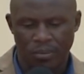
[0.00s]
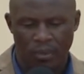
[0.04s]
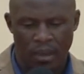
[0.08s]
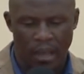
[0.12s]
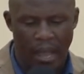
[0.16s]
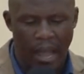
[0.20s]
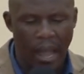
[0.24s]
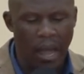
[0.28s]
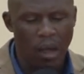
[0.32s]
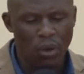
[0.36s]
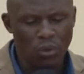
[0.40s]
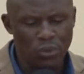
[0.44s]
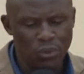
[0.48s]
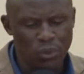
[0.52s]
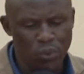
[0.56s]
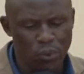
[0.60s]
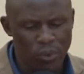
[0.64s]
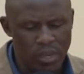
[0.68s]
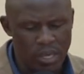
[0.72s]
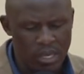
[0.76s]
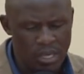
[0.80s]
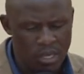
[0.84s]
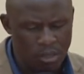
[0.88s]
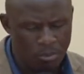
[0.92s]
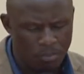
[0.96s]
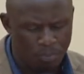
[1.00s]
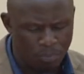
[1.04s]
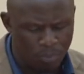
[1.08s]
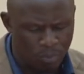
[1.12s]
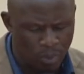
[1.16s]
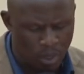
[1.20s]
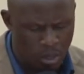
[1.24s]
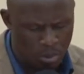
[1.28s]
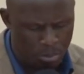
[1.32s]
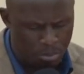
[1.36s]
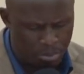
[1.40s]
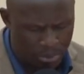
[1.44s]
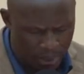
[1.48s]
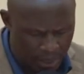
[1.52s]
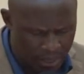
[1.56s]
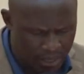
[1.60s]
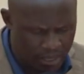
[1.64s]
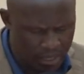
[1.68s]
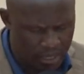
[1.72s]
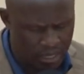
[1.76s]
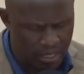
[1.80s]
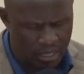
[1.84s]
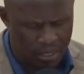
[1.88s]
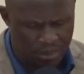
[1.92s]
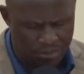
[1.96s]
How do we
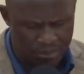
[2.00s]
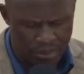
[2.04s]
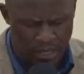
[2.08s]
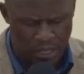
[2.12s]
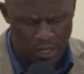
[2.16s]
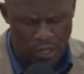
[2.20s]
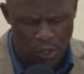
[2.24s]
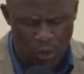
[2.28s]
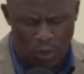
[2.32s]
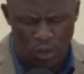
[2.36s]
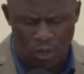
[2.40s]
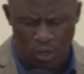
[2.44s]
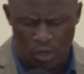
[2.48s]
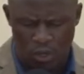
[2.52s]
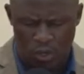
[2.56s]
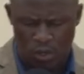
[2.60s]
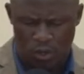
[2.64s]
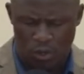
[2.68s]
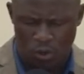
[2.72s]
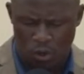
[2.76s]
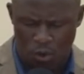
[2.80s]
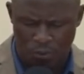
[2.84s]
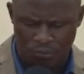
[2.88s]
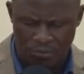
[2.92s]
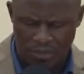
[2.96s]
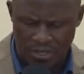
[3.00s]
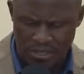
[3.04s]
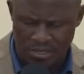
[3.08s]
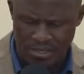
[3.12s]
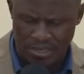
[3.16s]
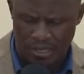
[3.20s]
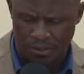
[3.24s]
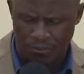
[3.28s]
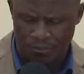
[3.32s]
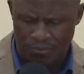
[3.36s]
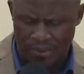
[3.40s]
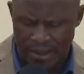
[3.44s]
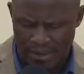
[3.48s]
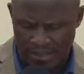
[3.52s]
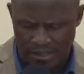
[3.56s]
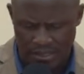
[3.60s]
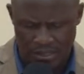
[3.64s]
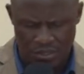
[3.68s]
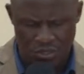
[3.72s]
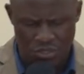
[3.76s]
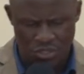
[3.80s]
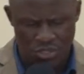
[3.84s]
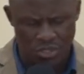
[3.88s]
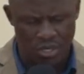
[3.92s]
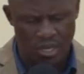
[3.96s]
break the yoke of
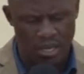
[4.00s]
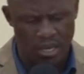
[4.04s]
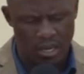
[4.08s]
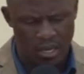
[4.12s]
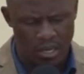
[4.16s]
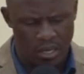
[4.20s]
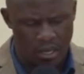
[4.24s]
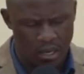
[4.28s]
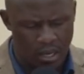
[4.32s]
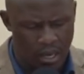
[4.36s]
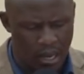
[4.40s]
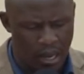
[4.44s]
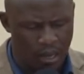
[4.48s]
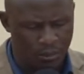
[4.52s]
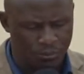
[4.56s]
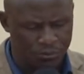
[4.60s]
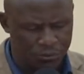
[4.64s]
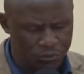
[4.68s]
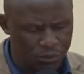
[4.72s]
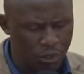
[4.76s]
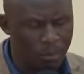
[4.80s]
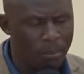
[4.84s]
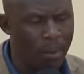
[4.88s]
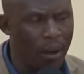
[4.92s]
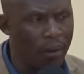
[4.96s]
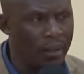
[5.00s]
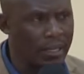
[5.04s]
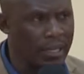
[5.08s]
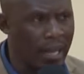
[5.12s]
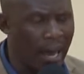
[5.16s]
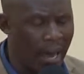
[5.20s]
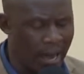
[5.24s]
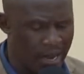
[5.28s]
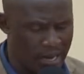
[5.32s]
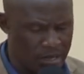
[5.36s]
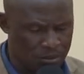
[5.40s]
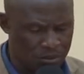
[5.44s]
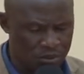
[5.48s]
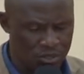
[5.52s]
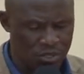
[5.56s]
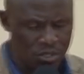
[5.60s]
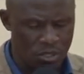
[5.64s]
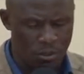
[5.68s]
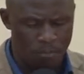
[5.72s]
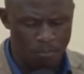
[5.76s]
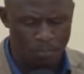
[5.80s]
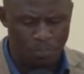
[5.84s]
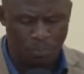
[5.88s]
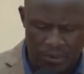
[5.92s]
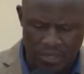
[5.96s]
disadvantage uh, from our
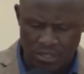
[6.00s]
lives?